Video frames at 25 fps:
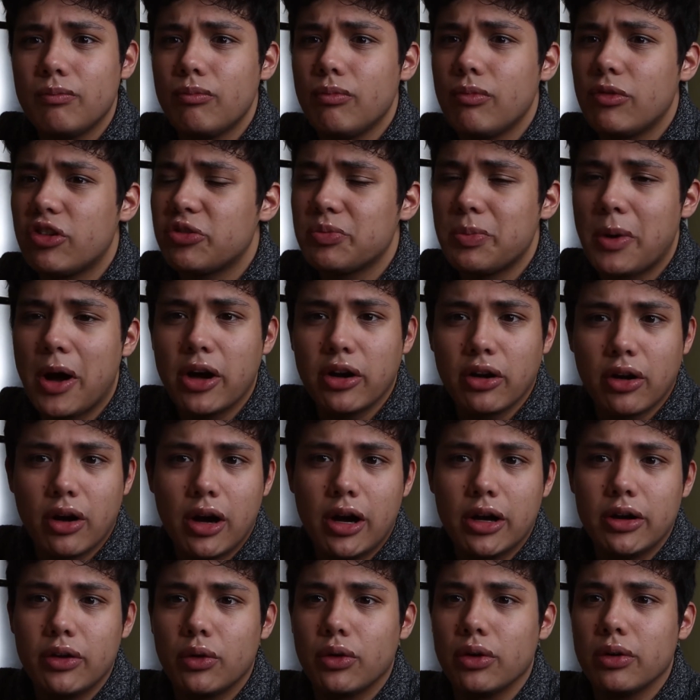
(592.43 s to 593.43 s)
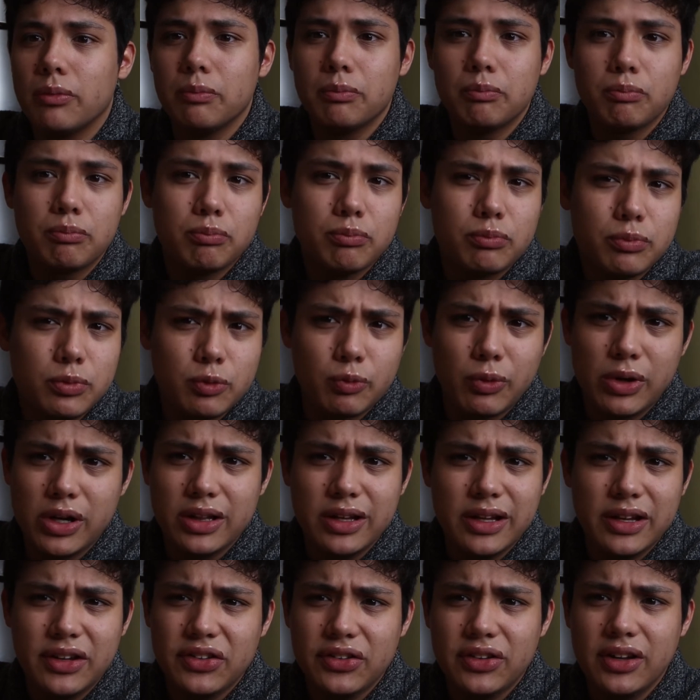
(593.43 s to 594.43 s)
spot on or
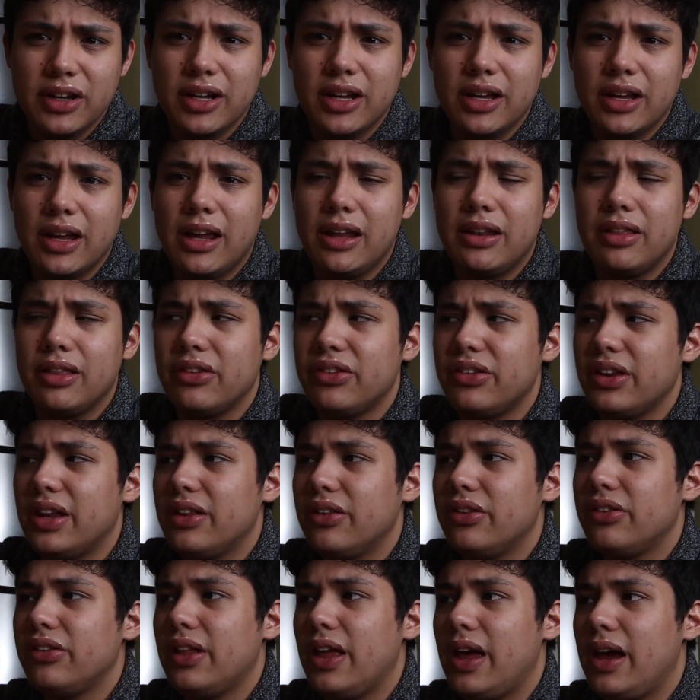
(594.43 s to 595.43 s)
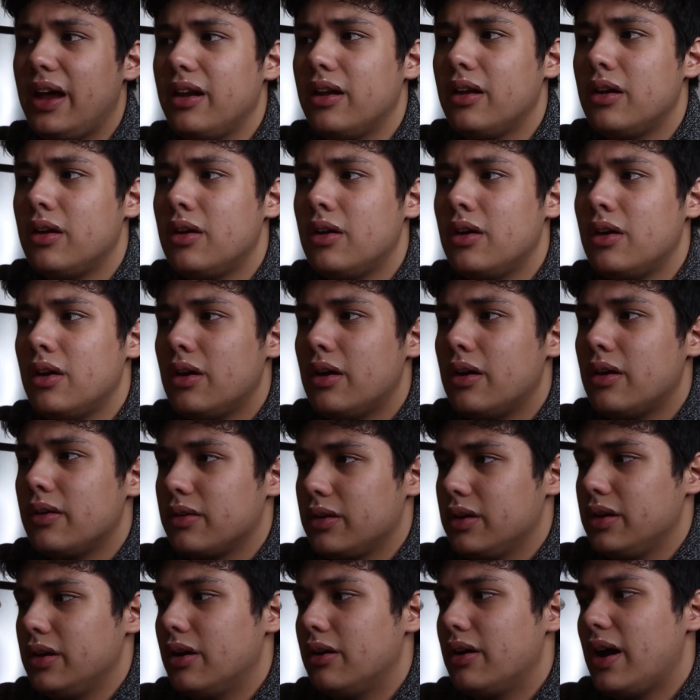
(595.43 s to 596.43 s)
realistic in the sense that,
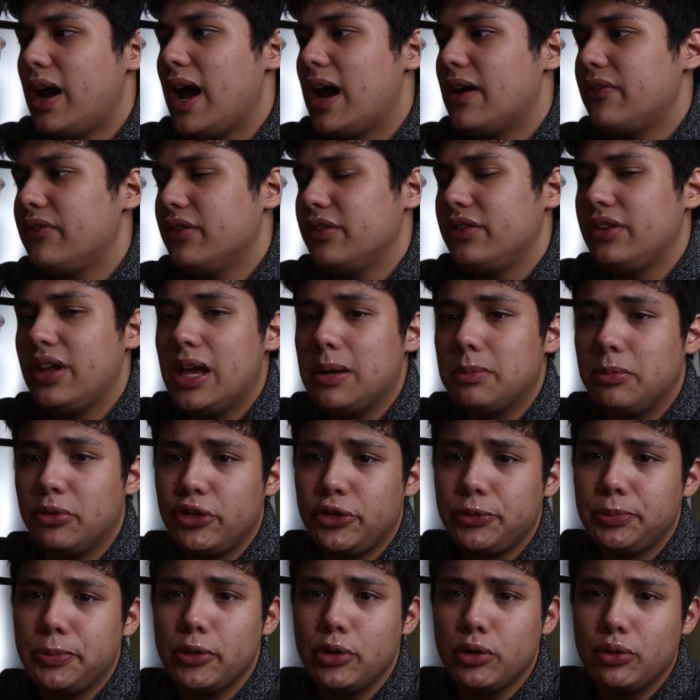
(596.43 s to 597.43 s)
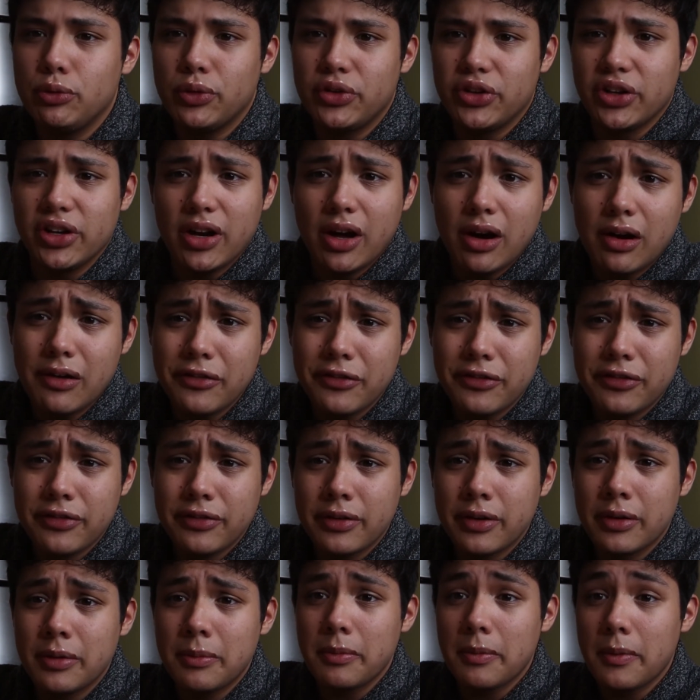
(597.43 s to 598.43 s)
you know, half a tablespoon was
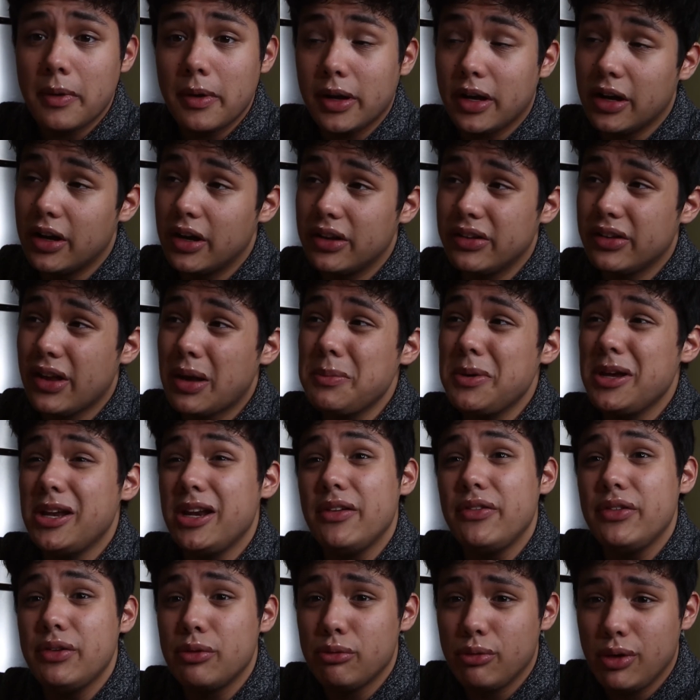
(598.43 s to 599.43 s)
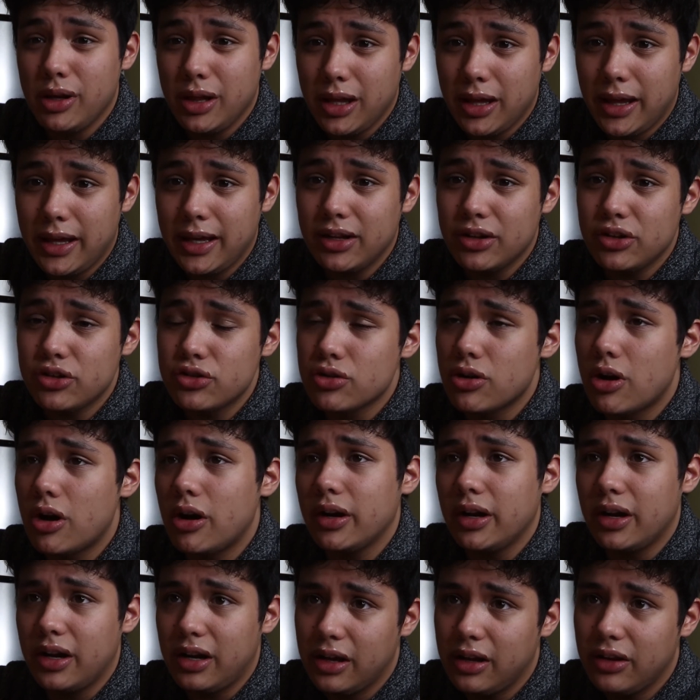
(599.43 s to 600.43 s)
enough because I mean, if you really like it
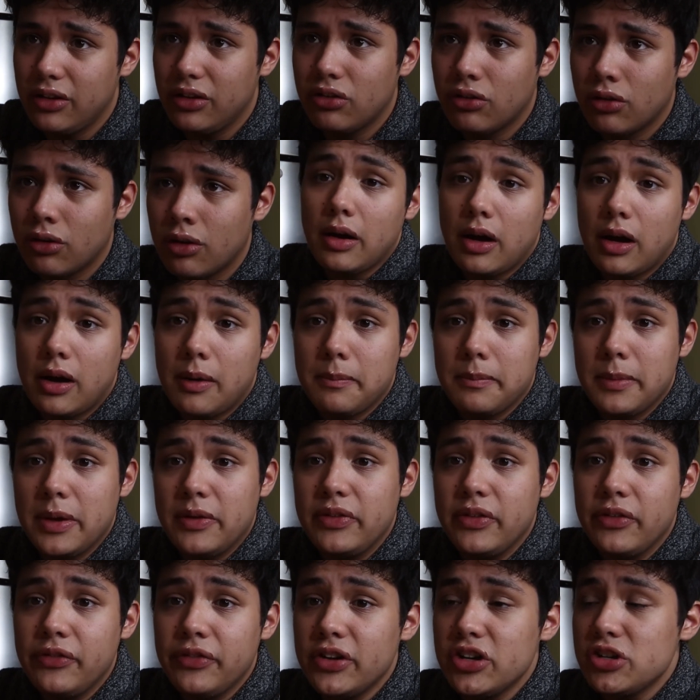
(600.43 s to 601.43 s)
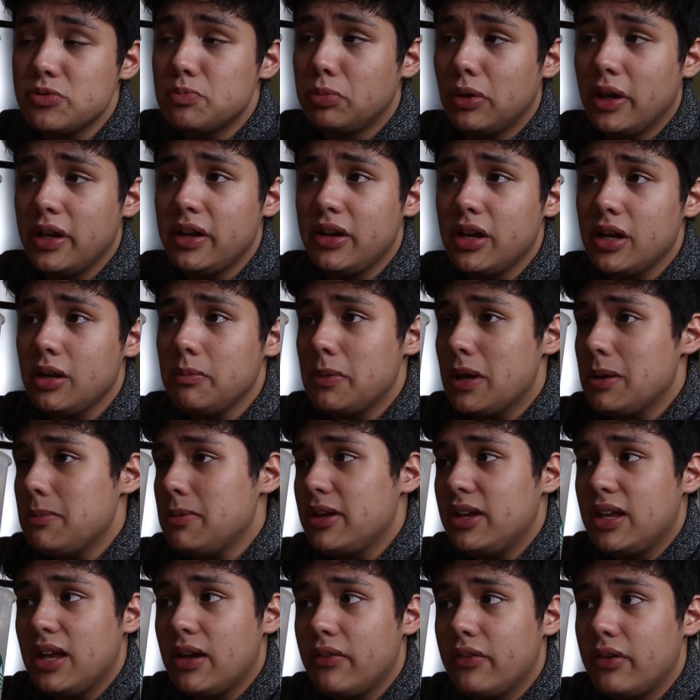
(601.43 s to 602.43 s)
strong, it is. If you finish blending, maybe
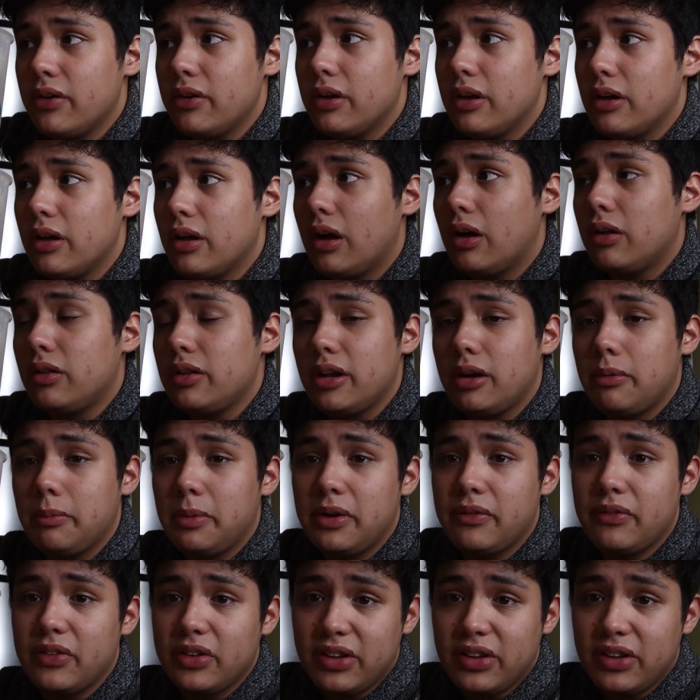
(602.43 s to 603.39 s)
give it a little bit of a